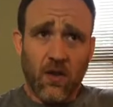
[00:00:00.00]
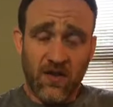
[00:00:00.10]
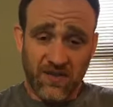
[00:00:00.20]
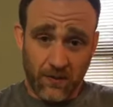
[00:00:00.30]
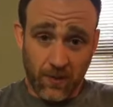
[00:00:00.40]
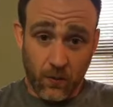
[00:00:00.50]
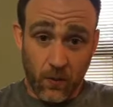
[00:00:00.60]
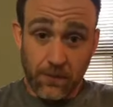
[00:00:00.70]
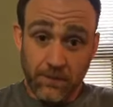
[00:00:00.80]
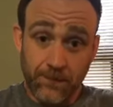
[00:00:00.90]
this is a big
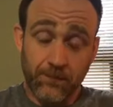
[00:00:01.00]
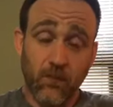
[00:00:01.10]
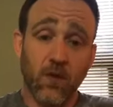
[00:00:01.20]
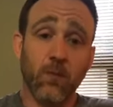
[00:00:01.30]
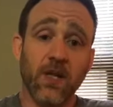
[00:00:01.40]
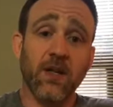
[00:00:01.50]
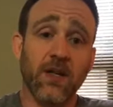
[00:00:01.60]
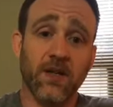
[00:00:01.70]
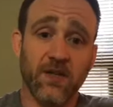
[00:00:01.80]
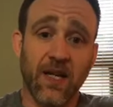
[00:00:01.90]
one
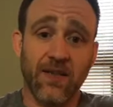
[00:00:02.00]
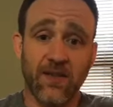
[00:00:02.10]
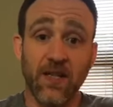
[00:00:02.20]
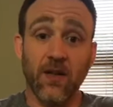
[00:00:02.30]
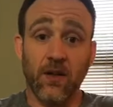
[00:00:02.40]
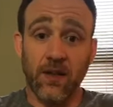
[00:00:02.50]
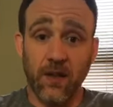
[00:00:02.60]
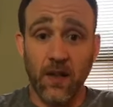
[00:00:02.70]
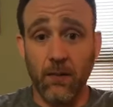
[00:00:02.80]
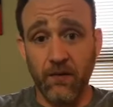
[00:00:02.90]
because I see it all the
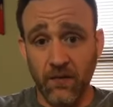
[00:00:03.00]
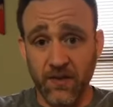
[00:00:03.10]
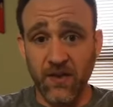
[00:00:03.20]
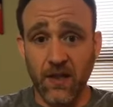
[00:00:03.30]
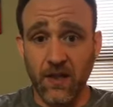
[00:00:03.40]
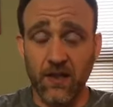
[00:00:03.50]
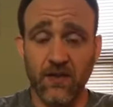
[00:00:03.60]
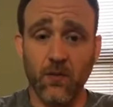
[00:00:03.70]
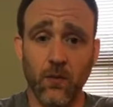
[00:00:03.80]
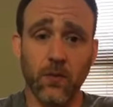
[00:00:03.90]
time. I've even seen it in
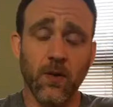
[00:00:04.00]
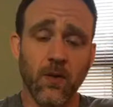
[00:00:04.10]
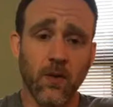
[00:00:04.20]
this group.